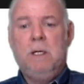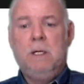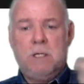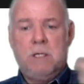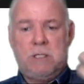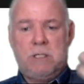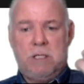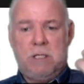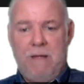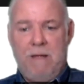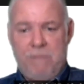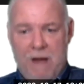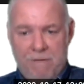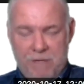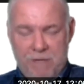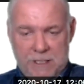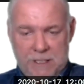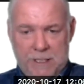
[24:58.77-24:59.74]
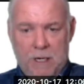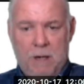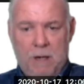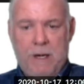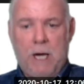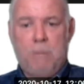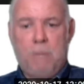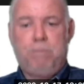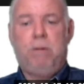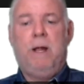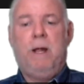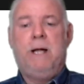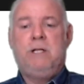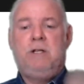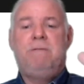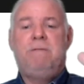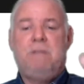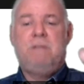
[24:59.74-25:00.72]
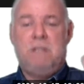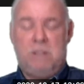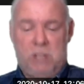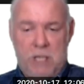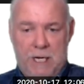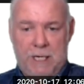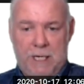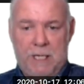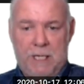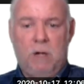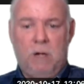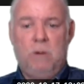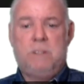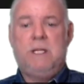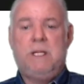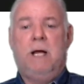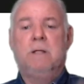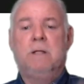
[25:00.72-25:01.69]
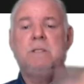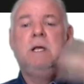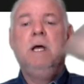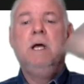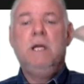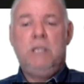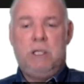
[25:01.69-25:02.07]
You still have having to get on airplanes. You to check into hotels.